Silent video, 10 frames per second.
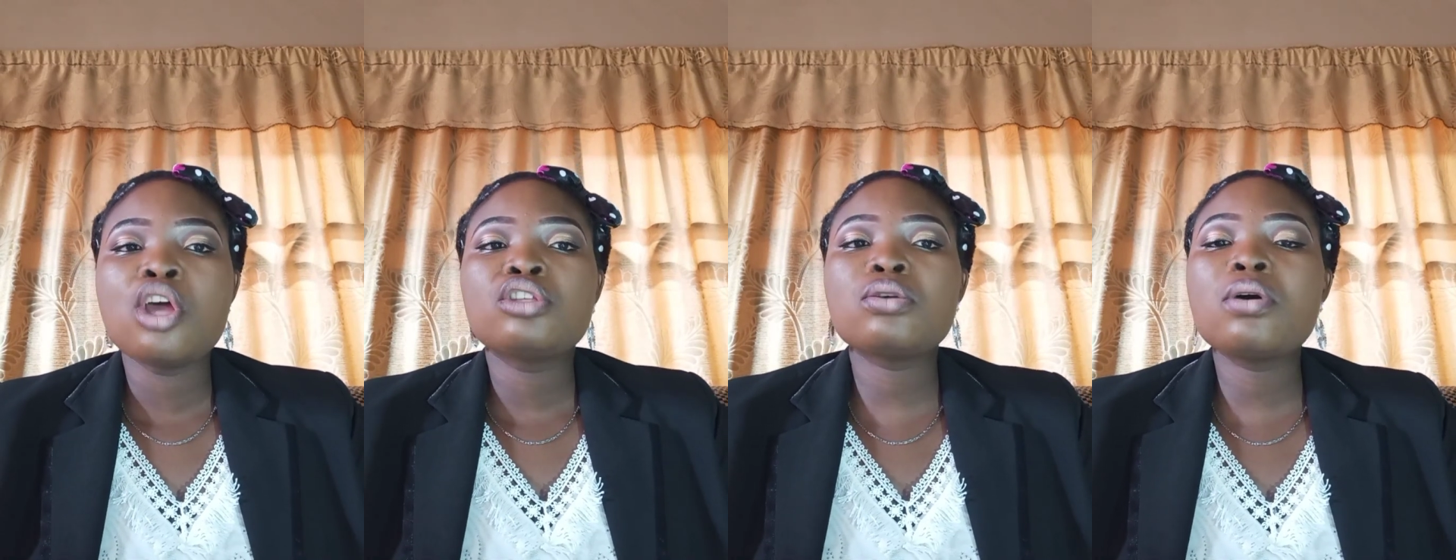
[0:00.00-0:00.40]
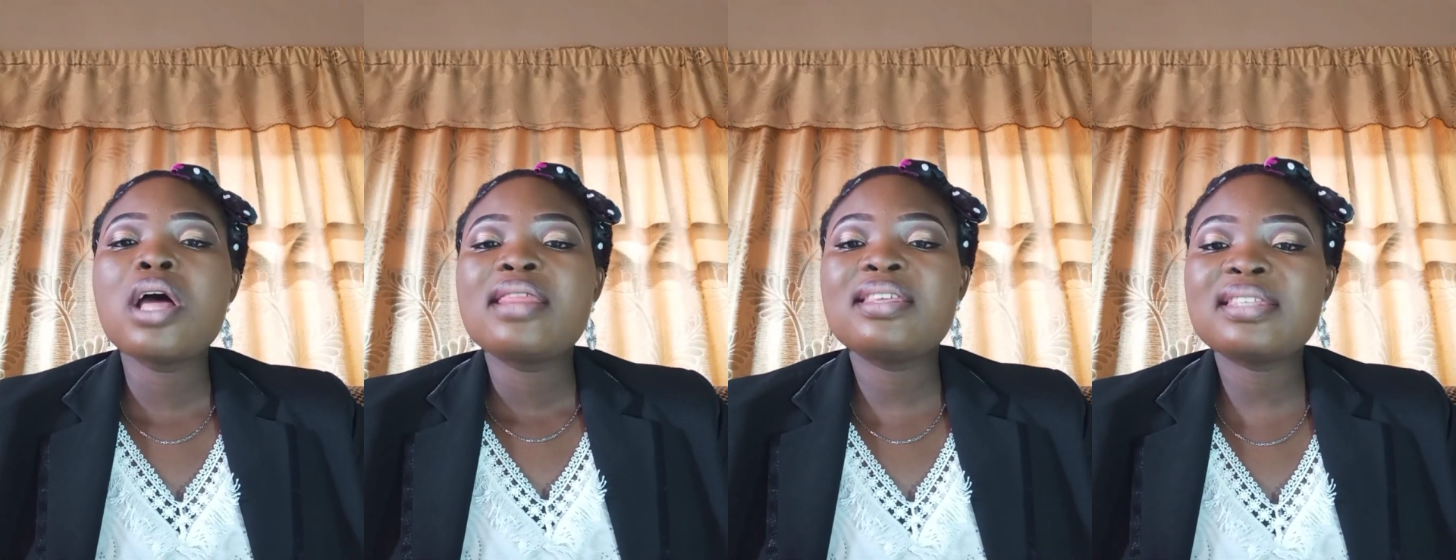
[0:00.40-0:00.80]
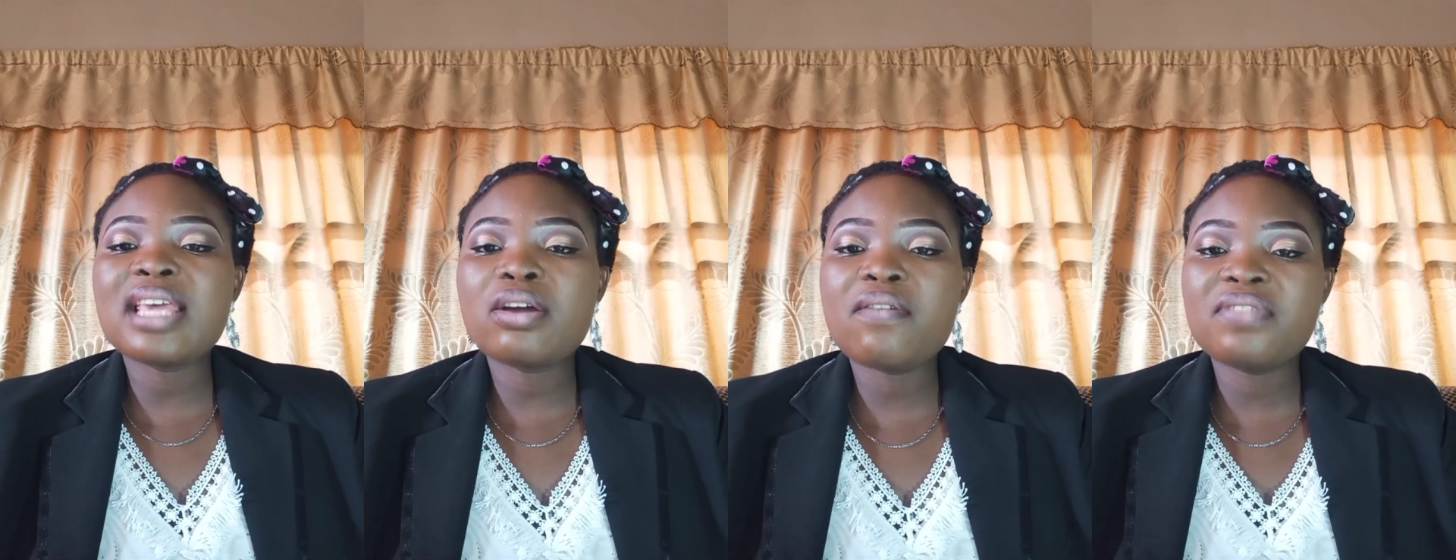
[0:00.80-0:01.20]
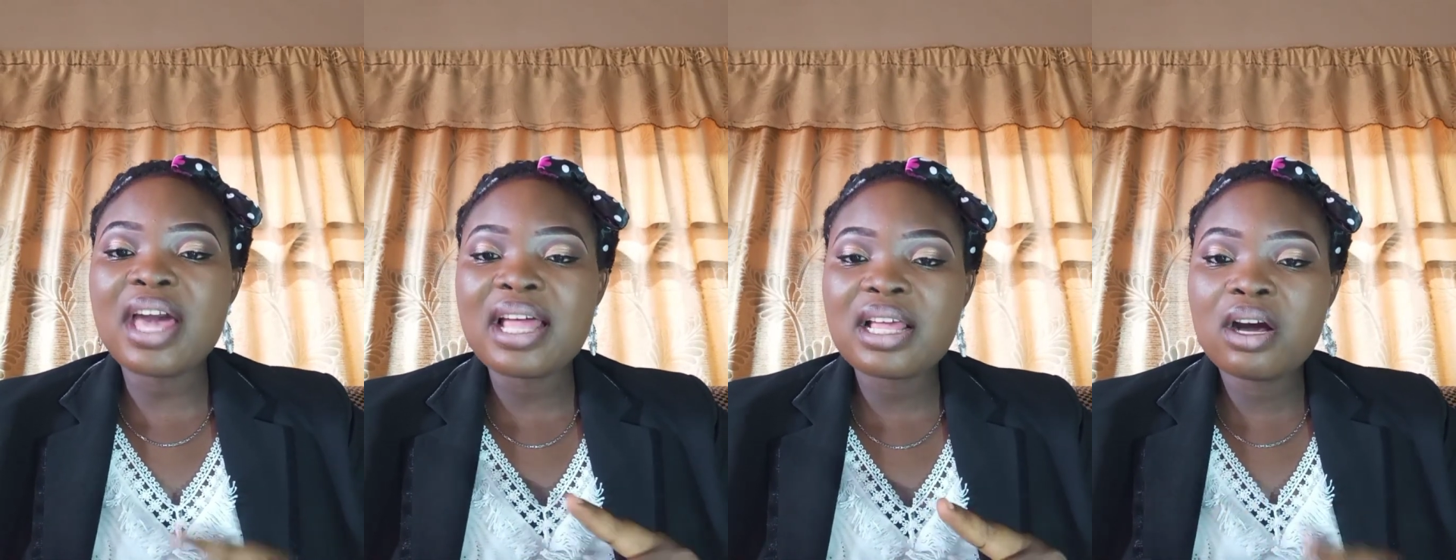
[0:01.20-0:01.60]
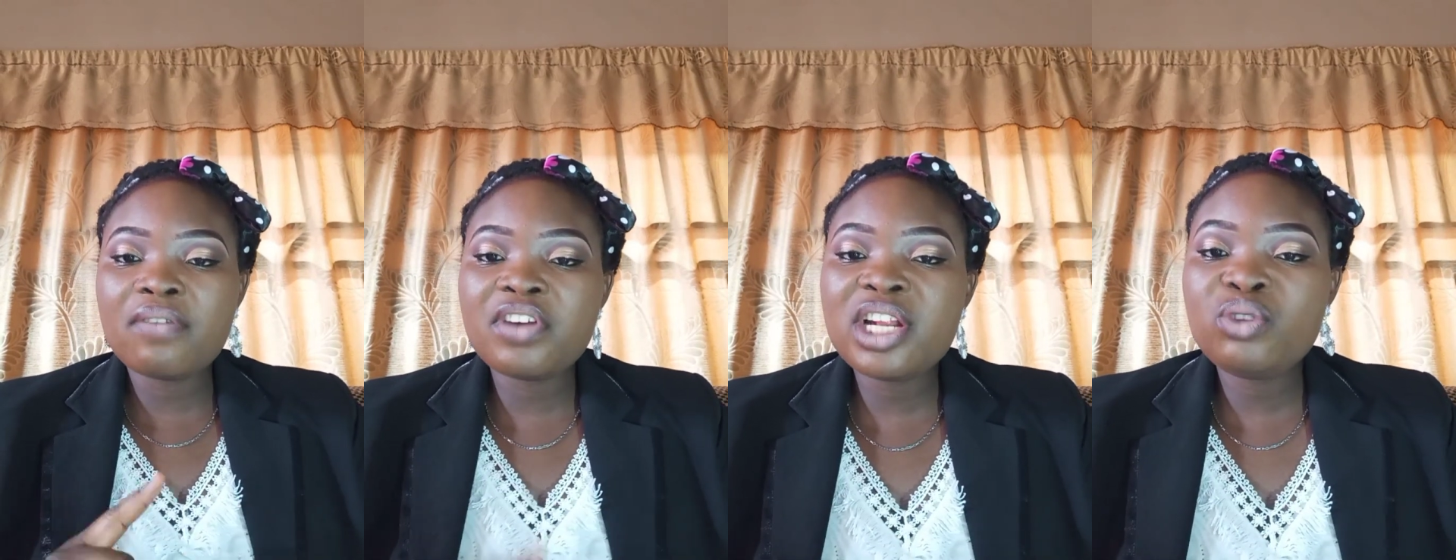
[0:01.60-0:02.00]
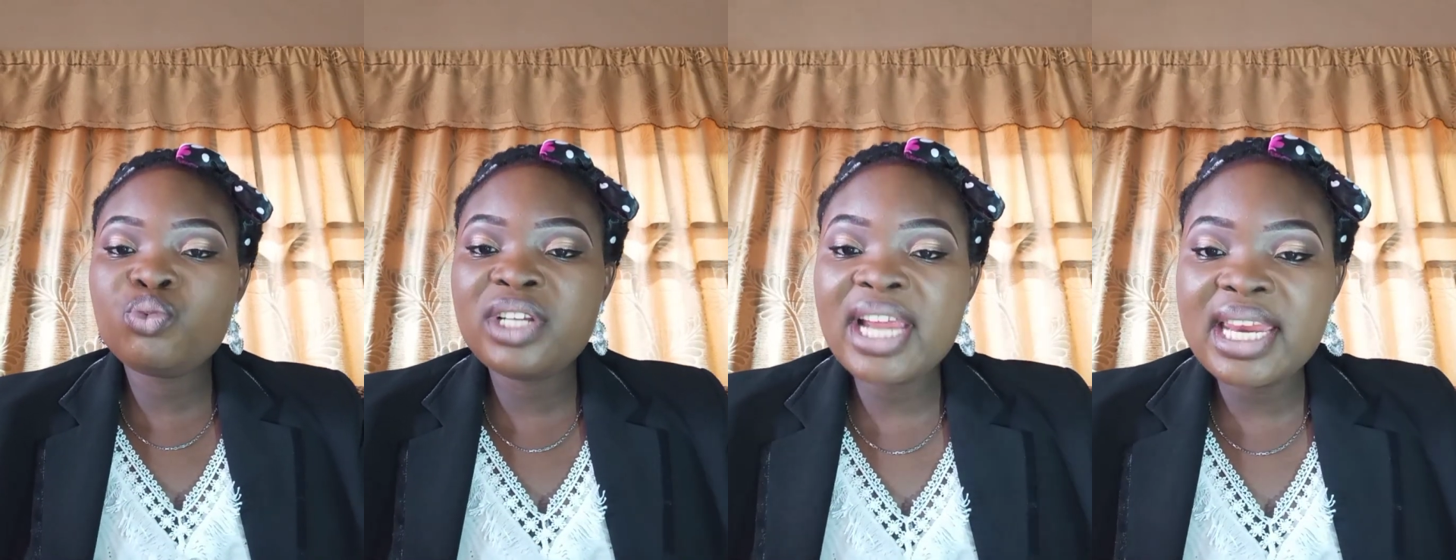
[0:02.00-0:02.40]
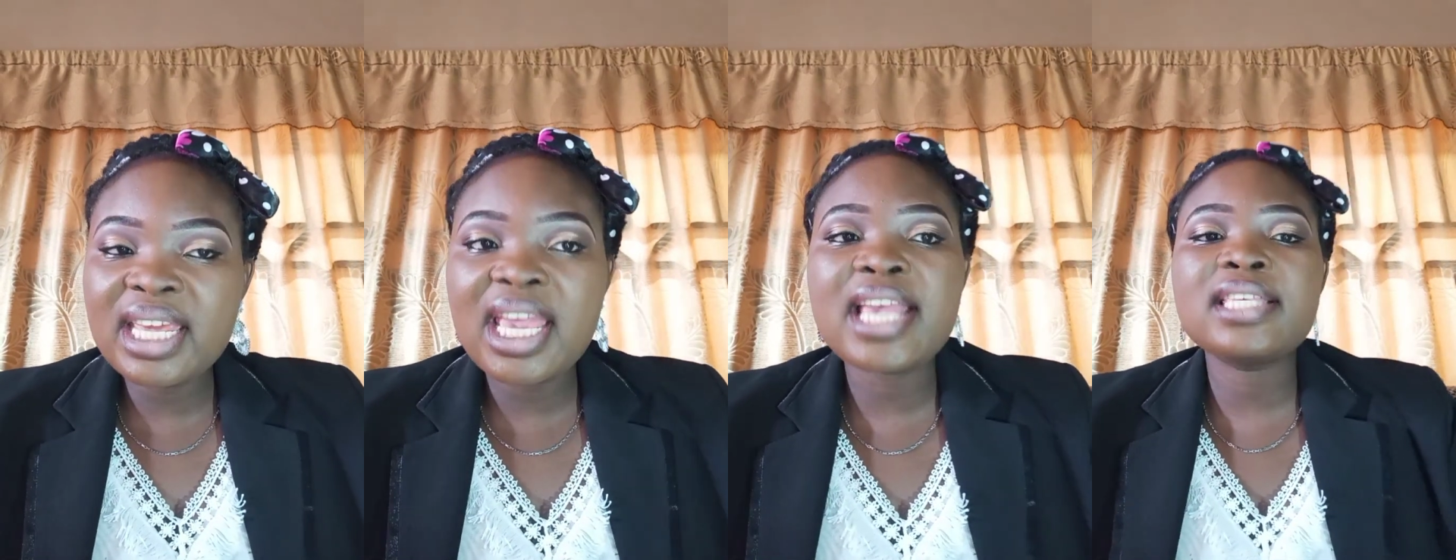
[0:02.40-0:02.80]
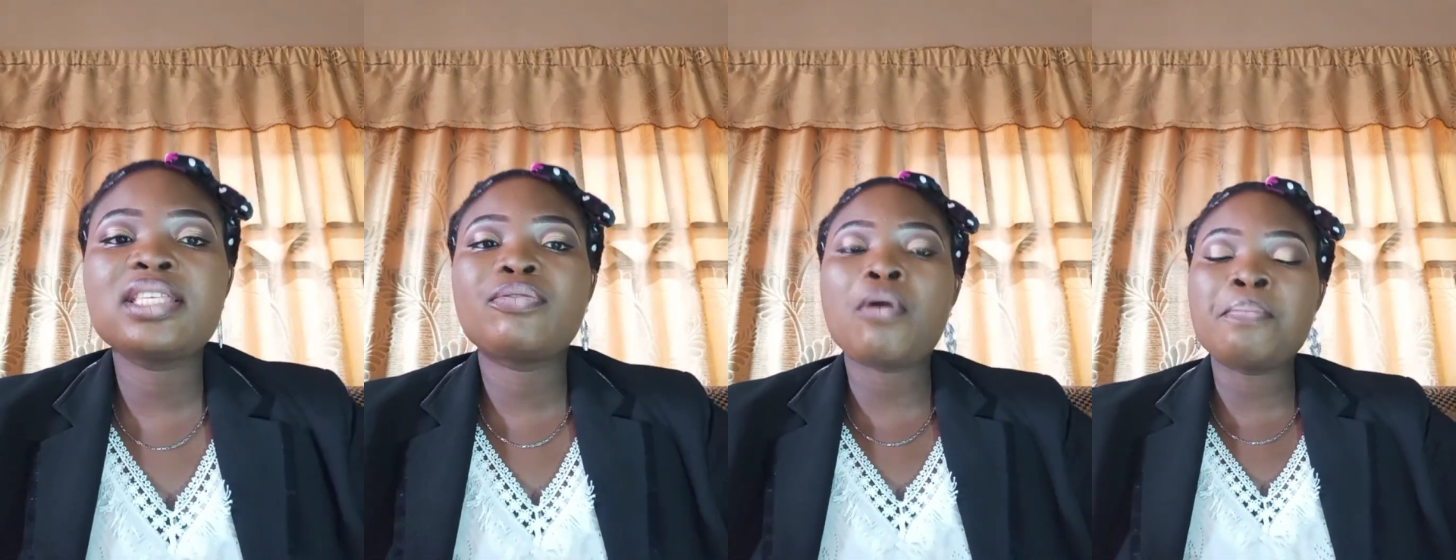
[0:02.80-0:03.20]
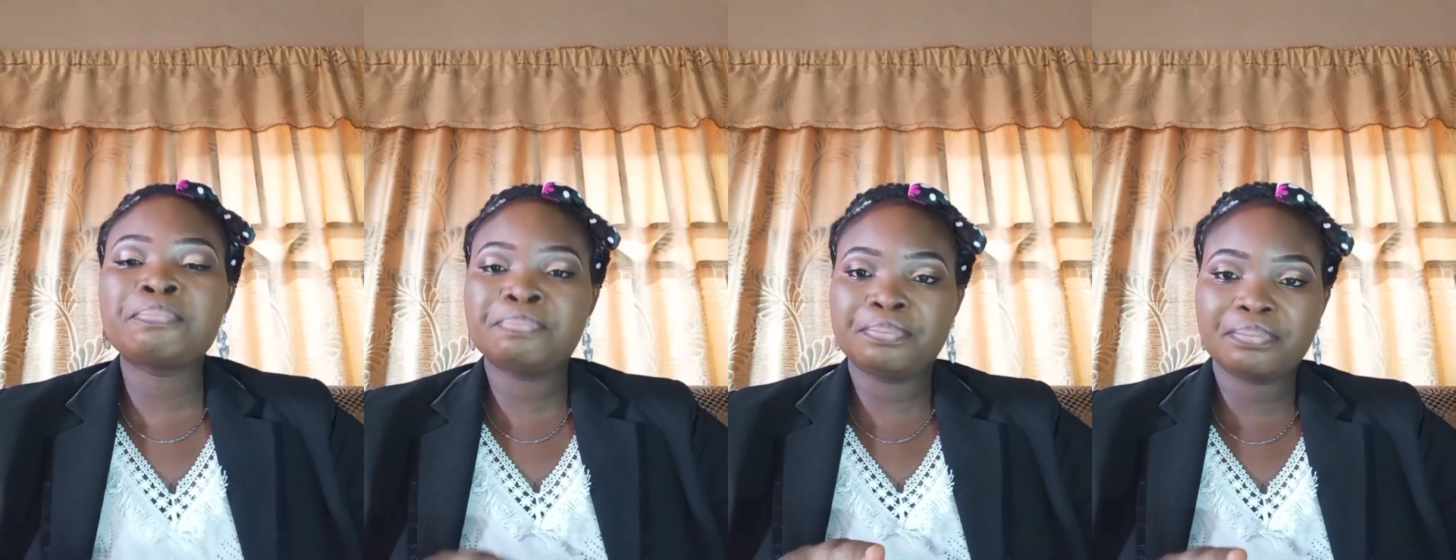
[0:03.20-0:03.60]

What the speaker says: So the cycle of a lady is from